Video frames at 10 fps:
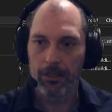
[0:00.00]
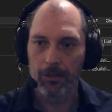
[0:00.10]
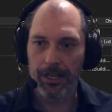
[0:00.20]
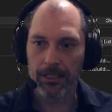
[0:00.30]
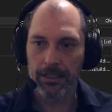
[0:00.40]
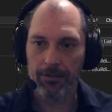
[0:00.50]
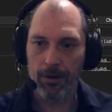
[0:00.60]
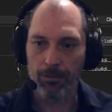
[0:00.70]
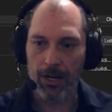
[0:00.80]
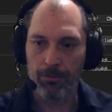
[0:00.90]
We just
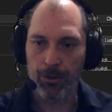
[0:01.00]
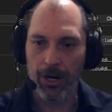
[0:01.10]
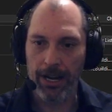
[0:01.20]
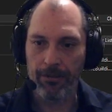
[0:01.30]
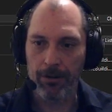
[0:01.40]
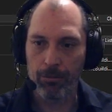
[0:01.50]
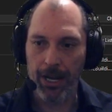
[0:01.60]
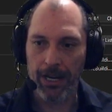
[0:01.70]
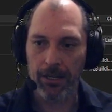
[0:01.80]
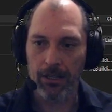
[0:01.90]
have a private
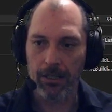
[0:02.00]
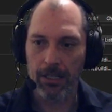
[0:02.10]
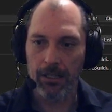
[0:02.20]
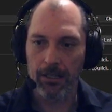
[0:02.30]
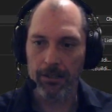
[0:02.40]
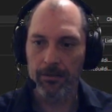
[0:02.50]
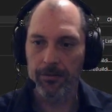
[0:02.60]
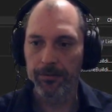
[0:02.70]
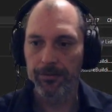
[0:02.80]
banker here.